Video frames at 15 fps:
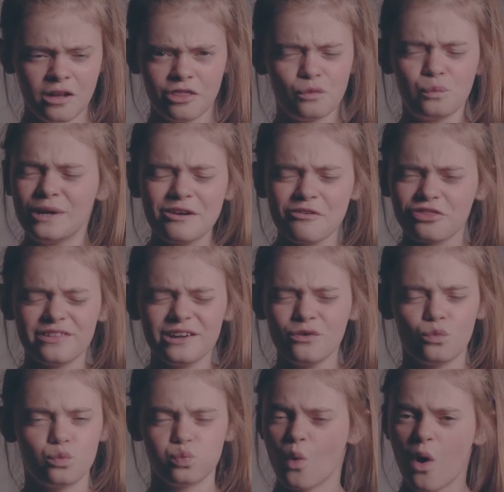The weird
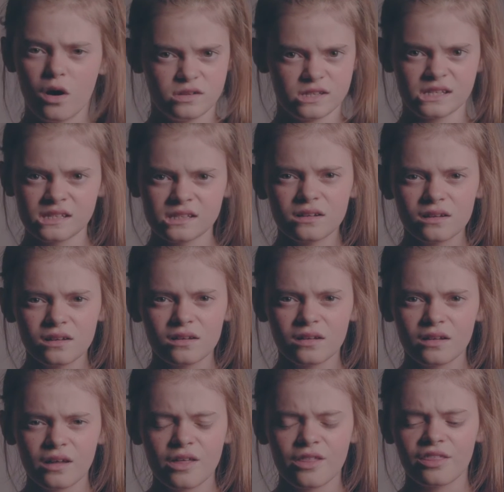thing was
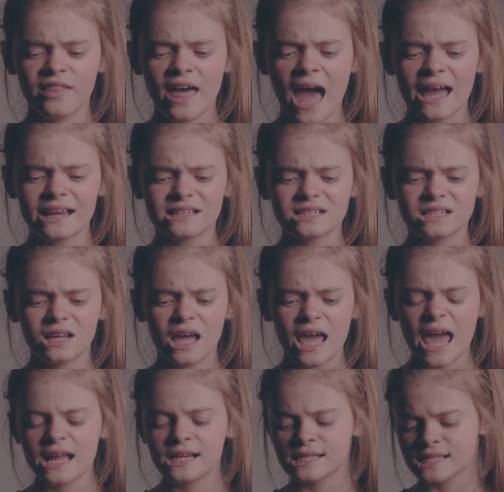that
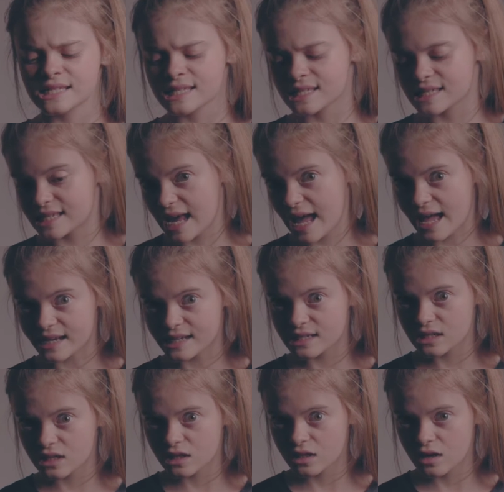instead
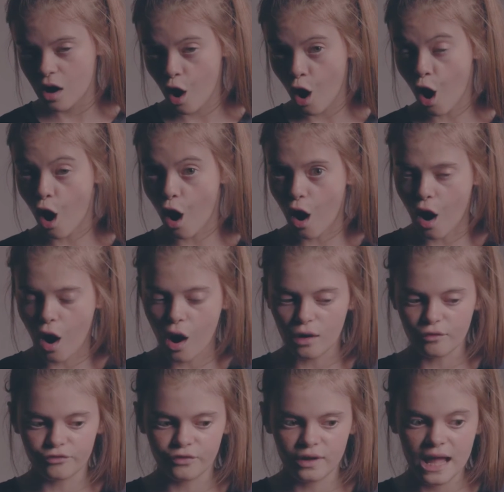
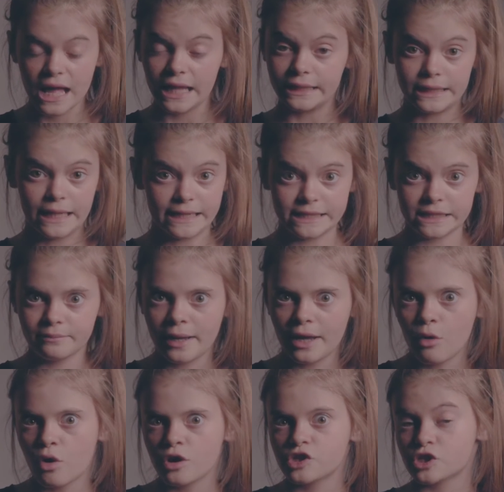of letting my
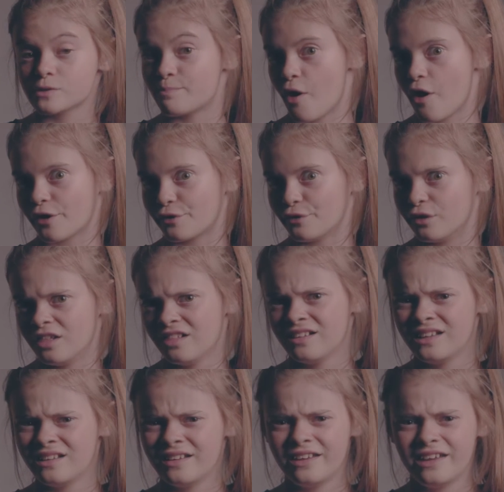horn sparkle,
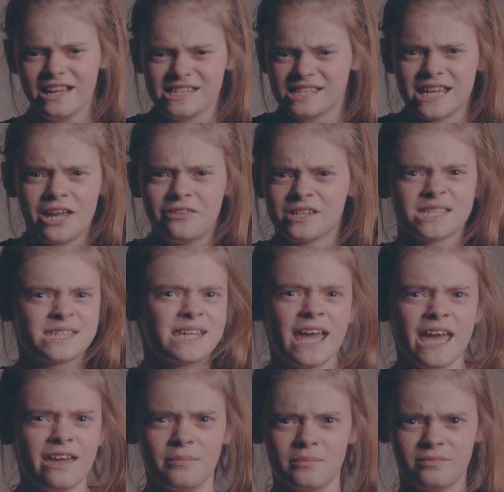it stayed the
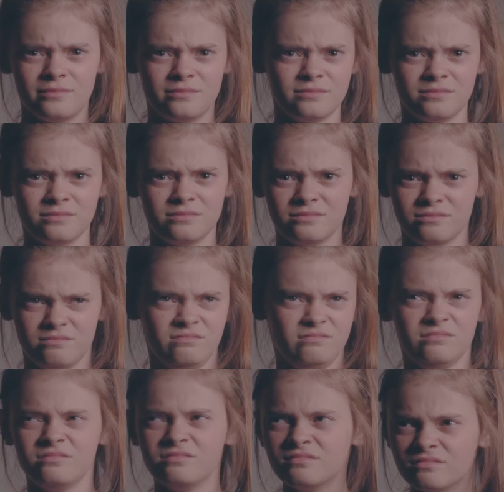same.
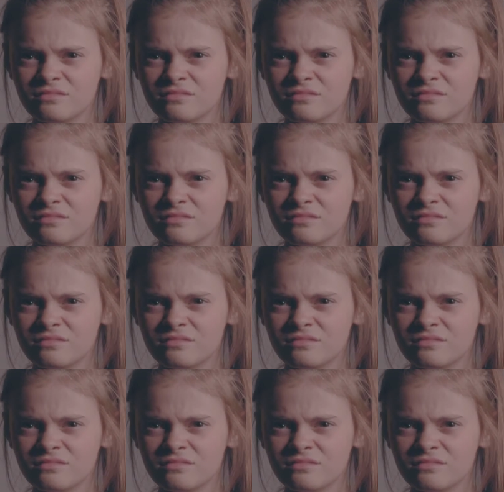Hmm?